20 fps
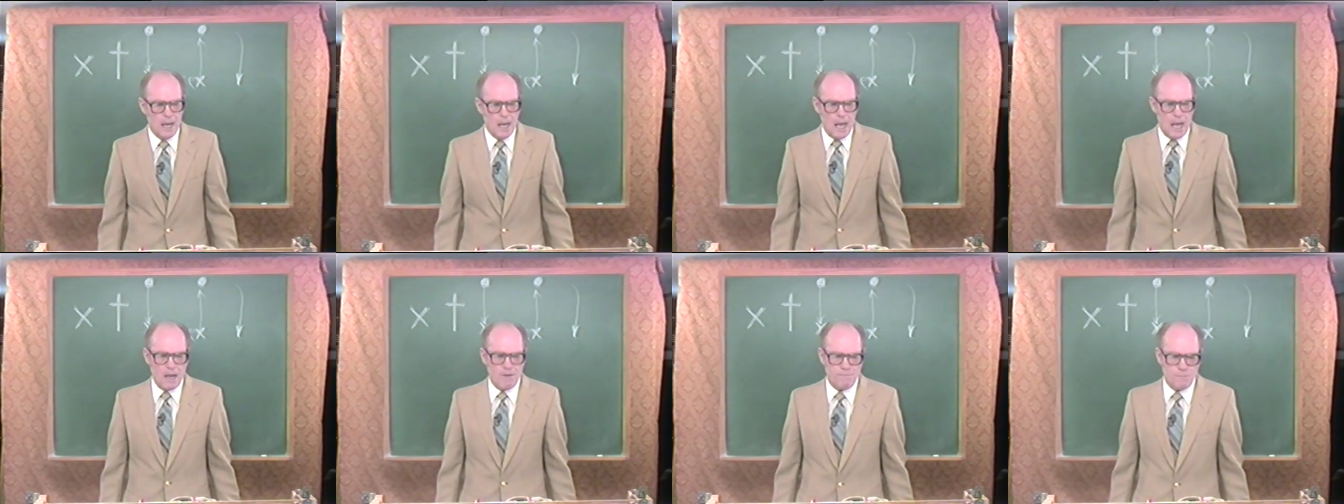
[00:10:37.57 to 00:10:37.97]

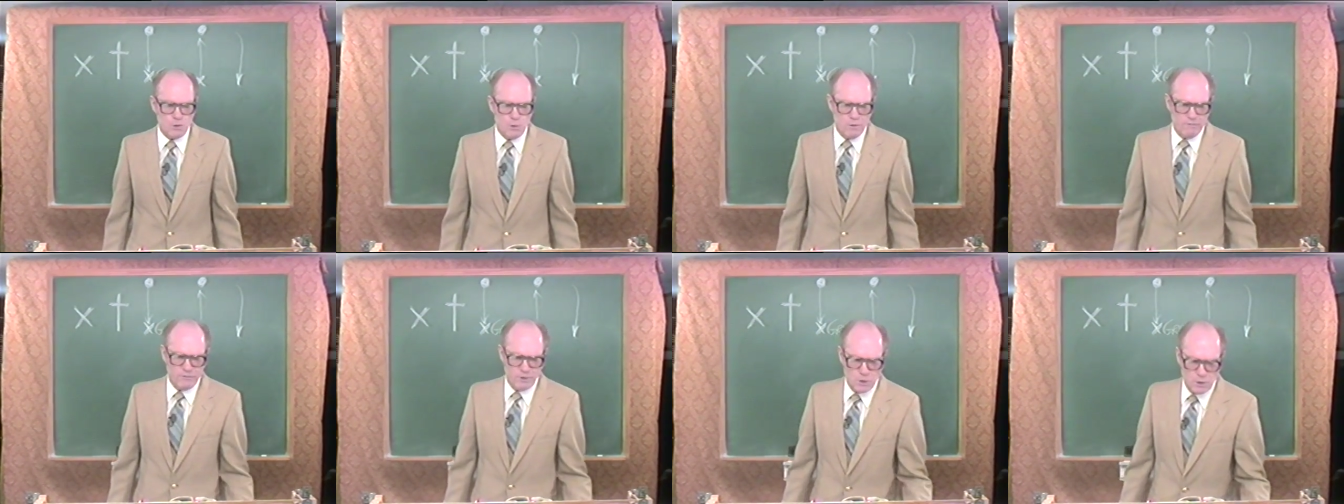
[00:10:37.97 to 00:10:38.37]
if
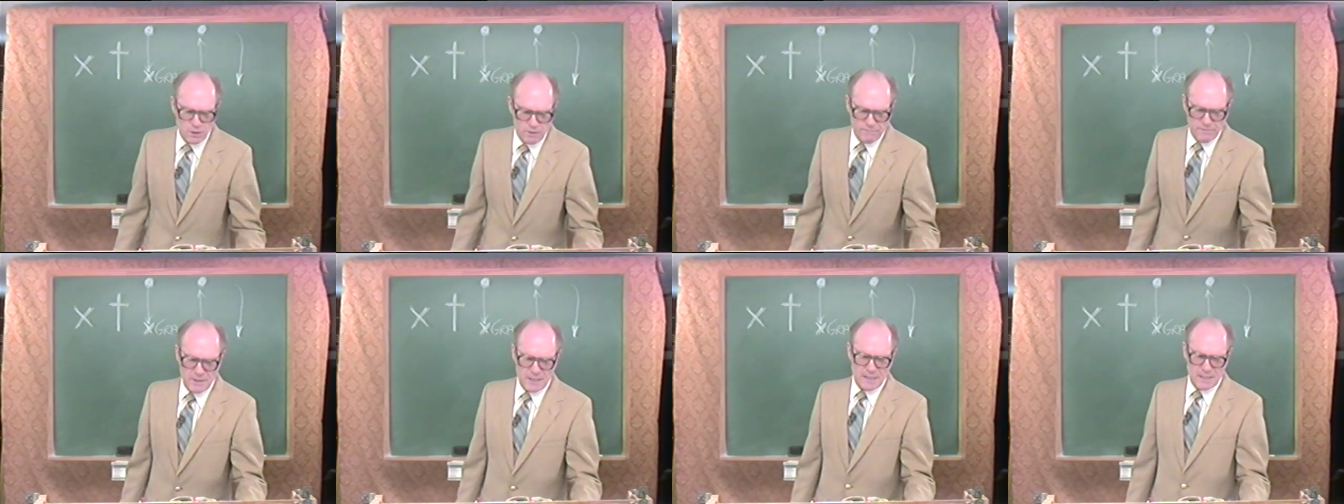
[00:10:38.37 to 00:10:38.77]
you have heard
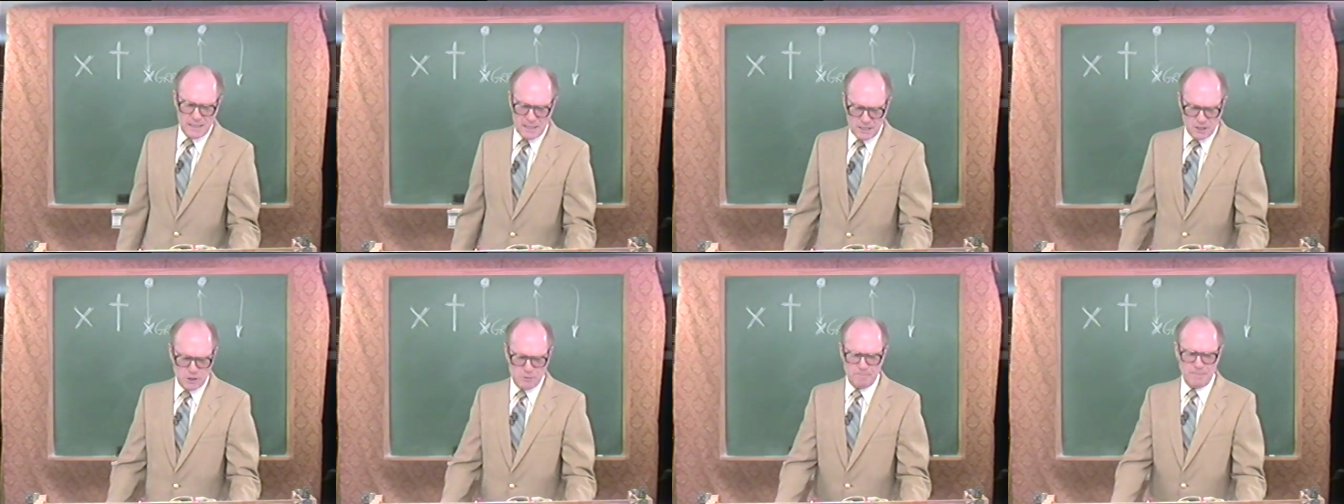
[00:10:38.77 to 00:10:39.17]
of the
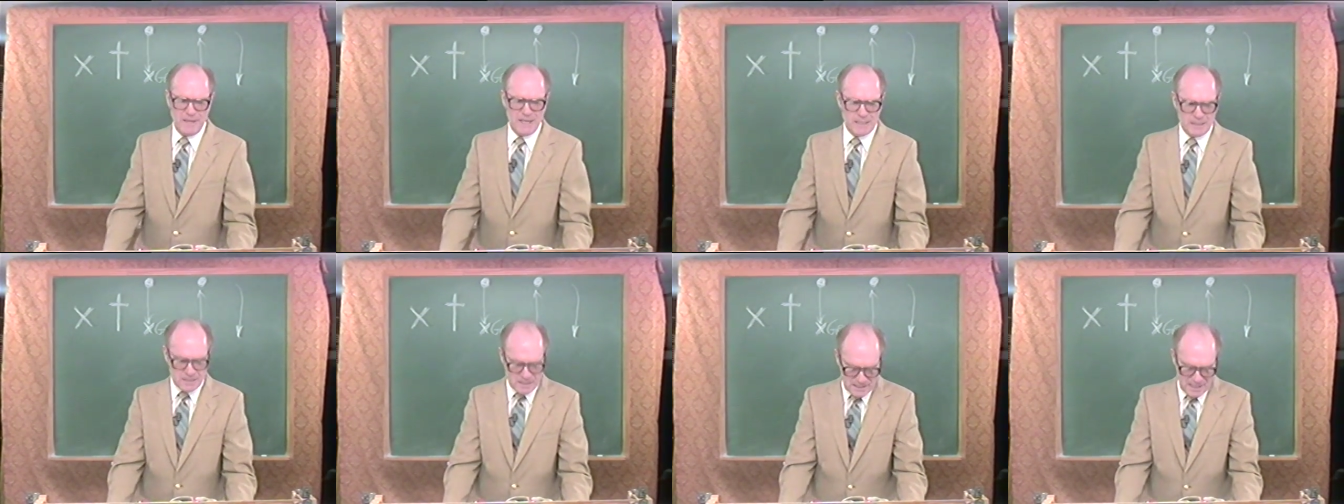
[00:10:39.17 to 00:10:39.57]

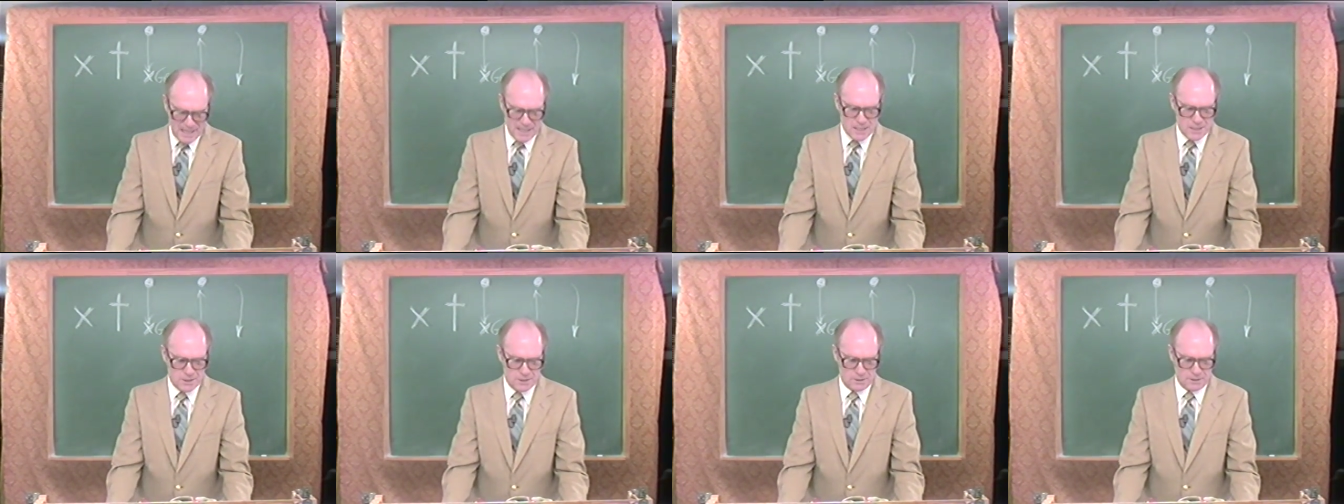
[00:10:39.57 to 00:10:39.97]

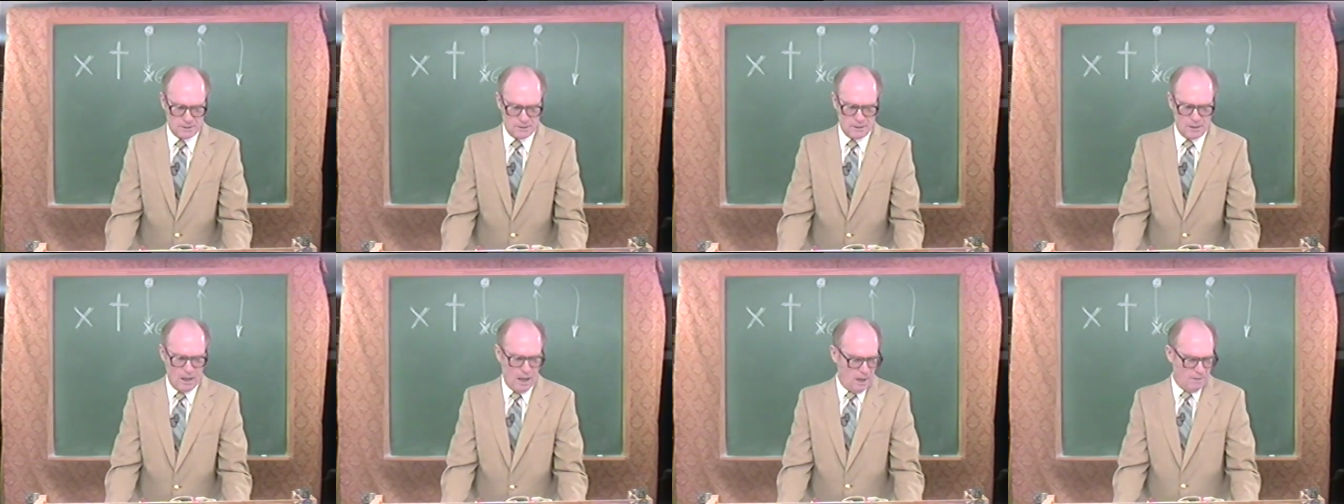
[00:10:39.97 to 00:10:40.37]

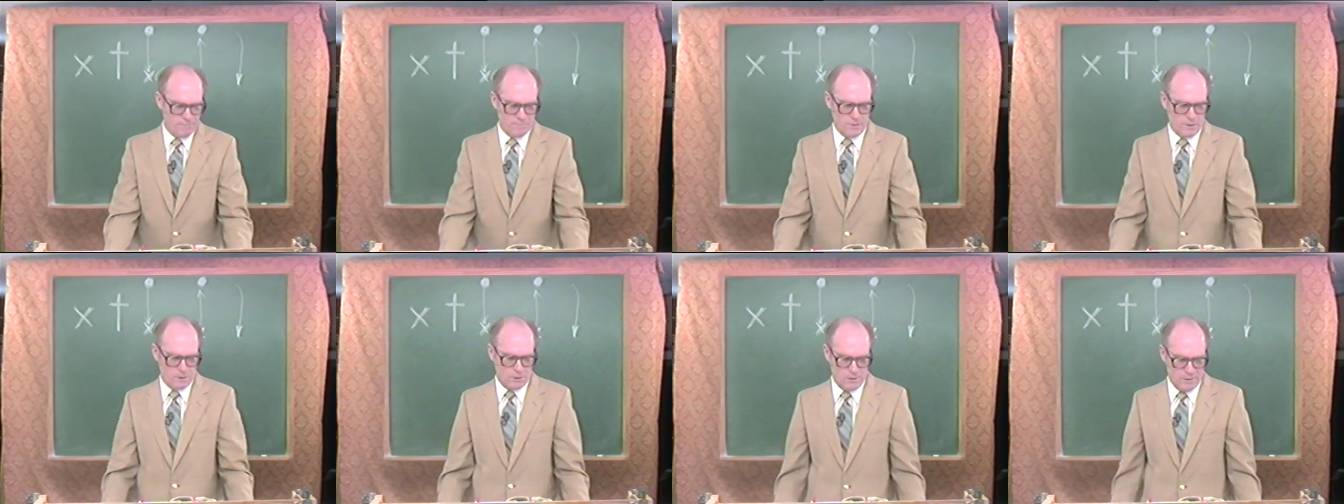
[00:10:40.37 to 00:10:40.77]
dispensation
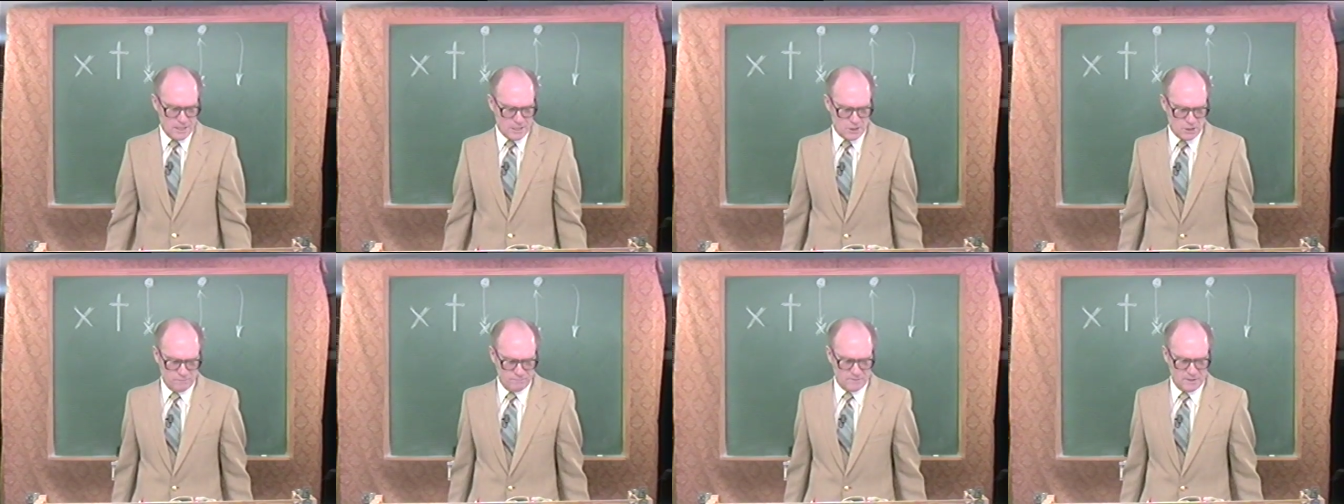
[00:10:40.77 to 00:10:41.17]
of the
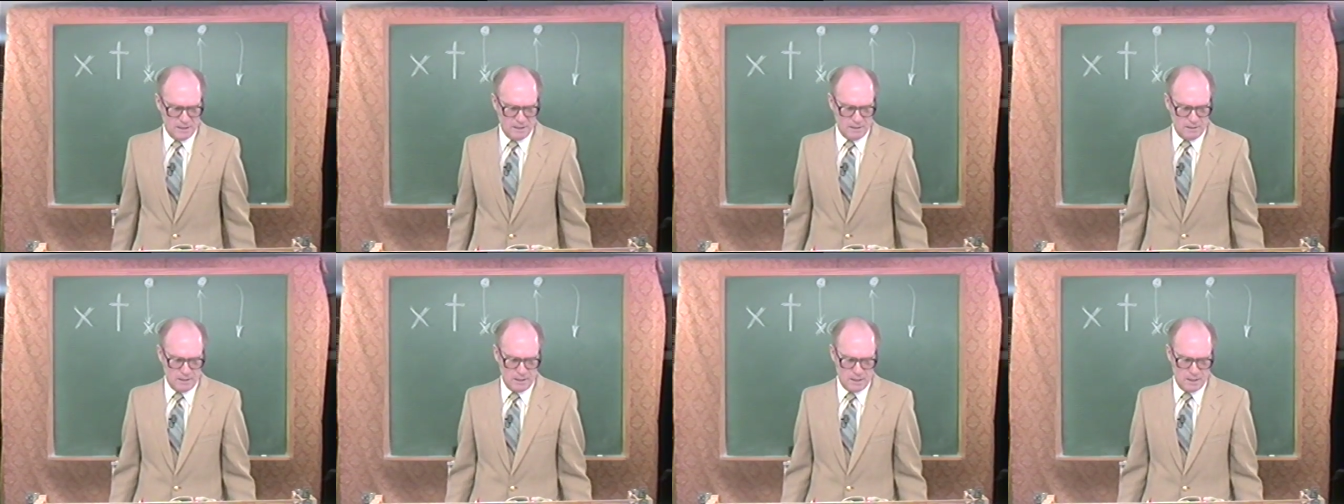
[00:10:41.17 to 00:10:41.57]
grace of
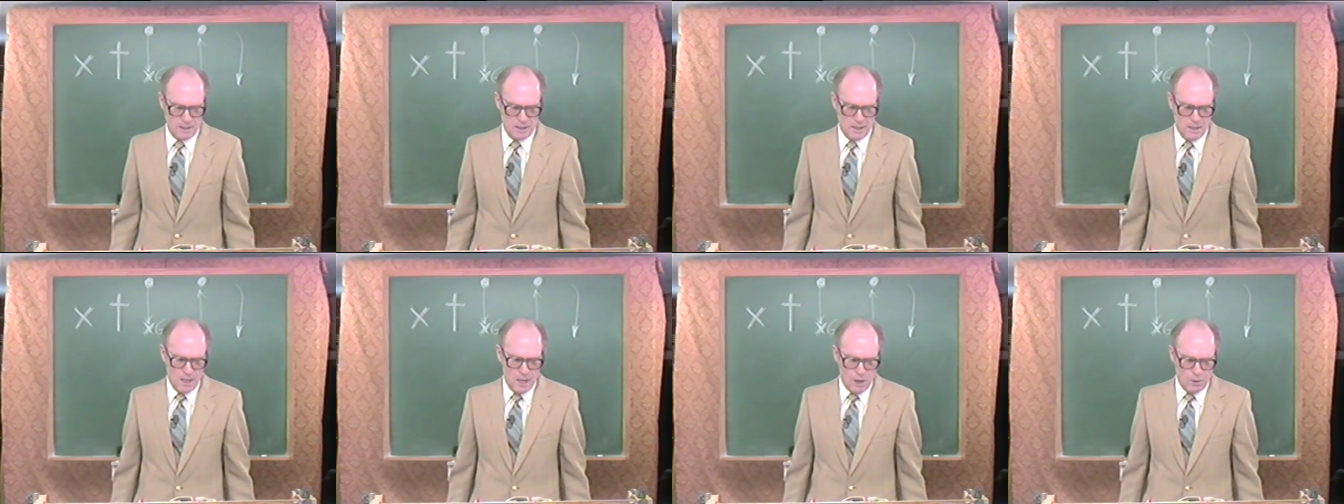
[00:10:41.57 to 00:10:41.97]
God,